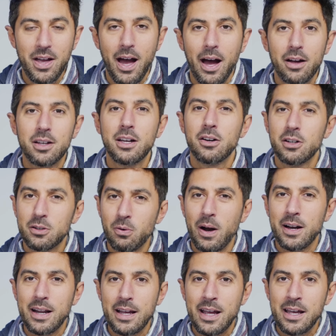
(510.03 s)
yeah, you're going
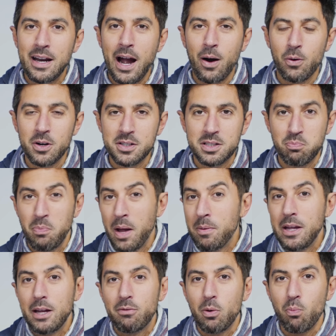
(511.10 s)
around eight hours,
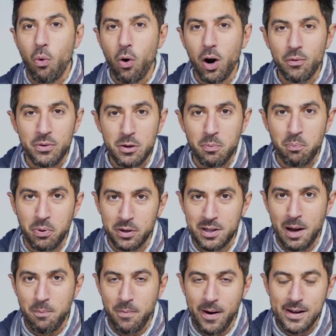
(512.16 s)
maybe even more if you put
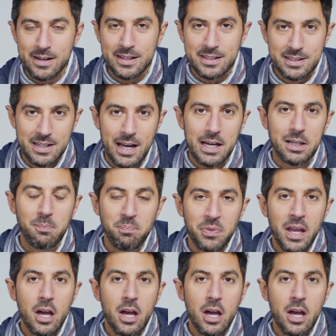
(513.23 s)
that brightness down.